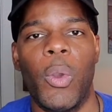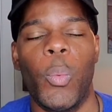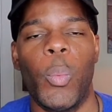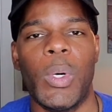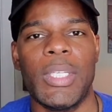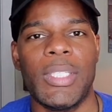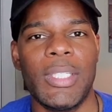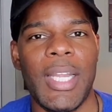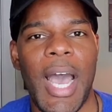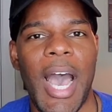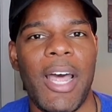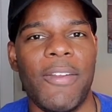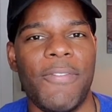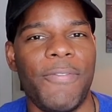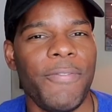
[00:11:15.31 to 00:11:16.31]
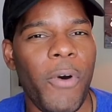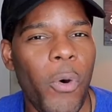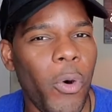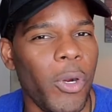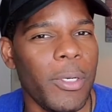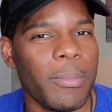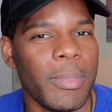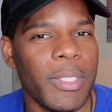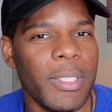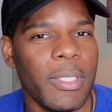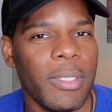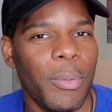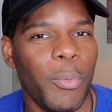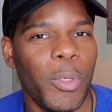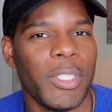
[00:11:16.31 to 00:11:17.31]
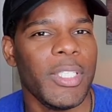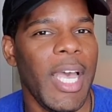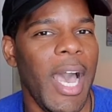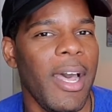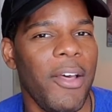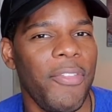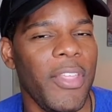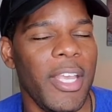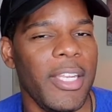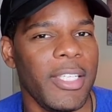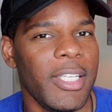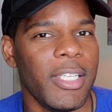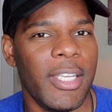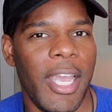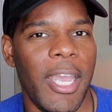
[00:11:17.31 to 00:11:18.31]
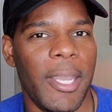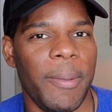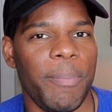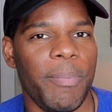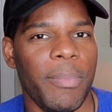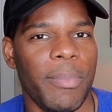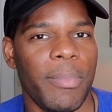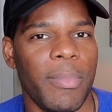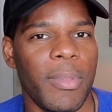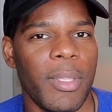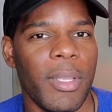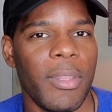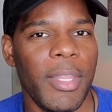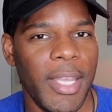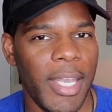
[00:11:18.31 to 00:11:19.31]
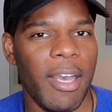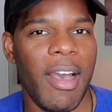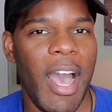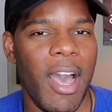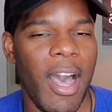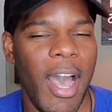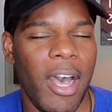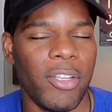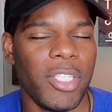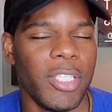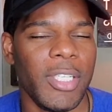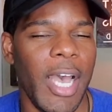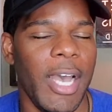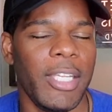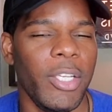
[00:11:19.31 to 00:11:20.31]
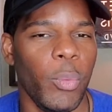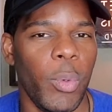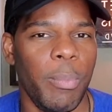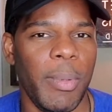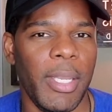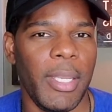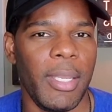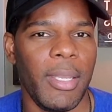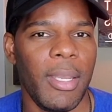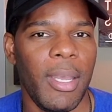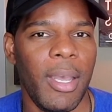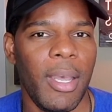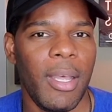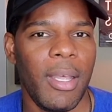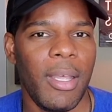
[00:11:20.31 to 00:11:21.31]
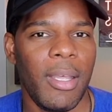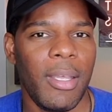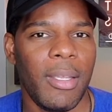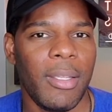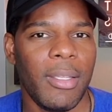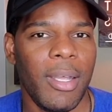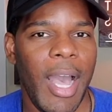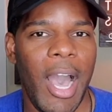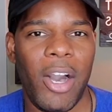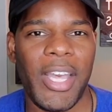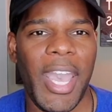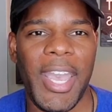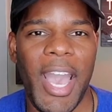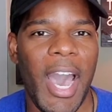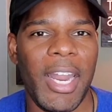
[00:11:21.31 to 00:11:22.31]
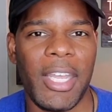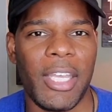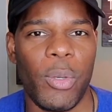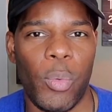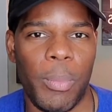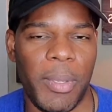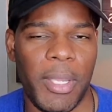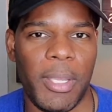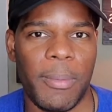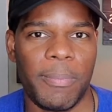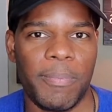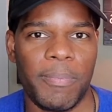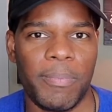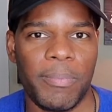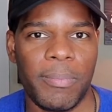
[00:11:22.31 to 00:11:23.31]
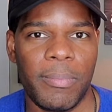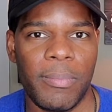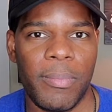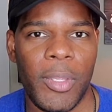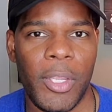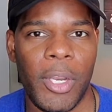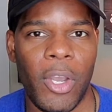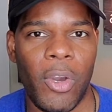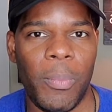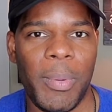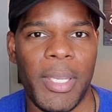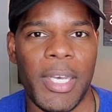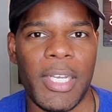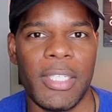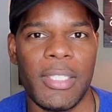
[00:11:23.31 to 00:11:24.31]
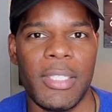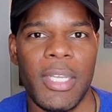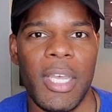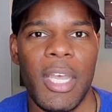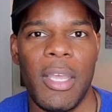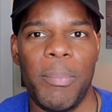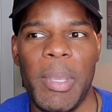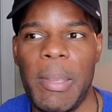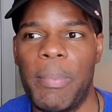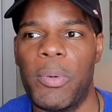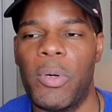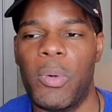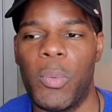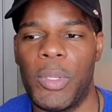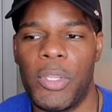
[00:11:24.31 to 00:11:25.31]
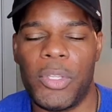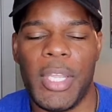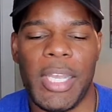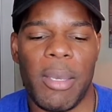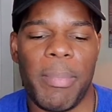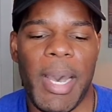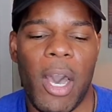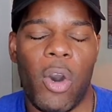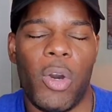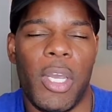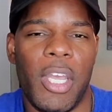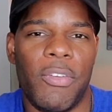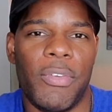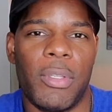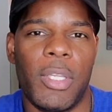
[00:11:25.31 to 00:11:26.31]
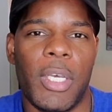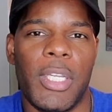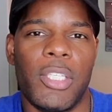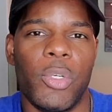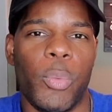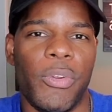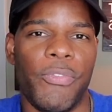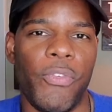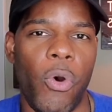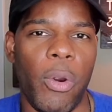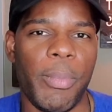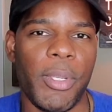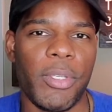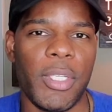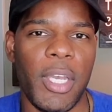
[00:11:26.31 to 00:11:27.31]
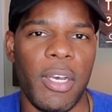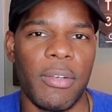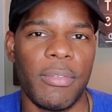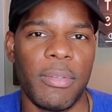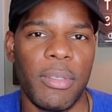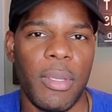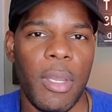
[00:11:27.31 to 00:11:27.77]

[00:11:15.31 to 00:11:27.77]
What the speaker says: was not formed, was not a thing today, think of how society would be, how chaotic it would be. You know, because people, when you think about, if you're looking to reform yourself,